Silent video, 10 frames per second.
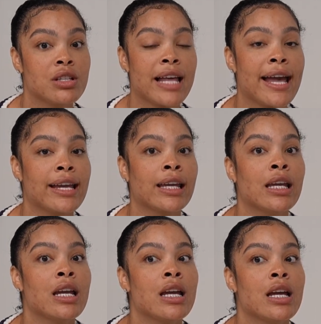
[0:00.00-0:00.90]
Like,
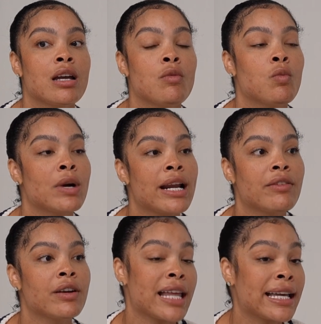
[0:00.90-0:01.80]

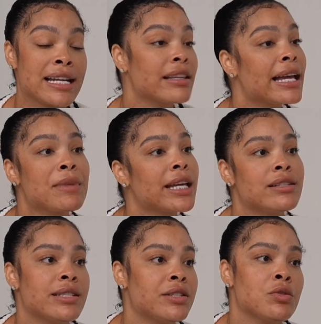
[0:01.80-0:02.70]
whatever, like, and I like
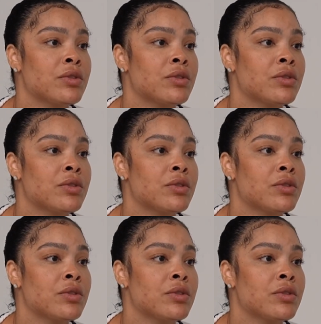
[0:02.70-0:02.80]
Mackenzie too.